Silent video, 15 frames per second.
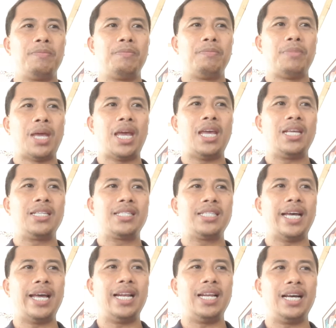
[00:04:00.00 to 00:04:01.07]
may
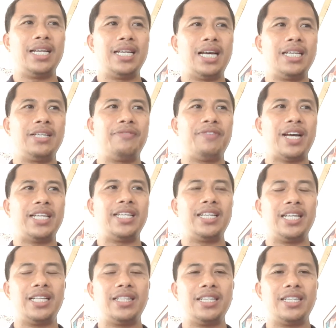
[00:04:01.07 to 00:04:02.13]
sell an
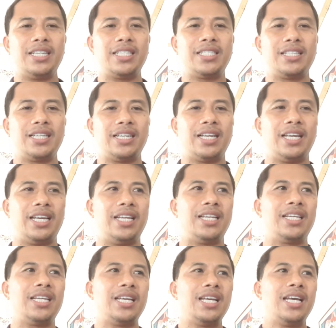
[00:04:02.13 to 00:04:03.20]
undivided interest
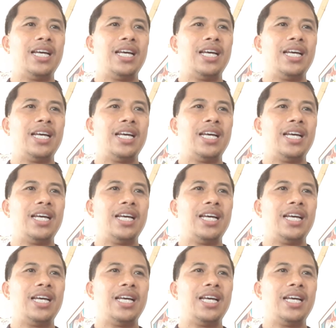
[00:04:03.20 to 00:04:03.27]
therein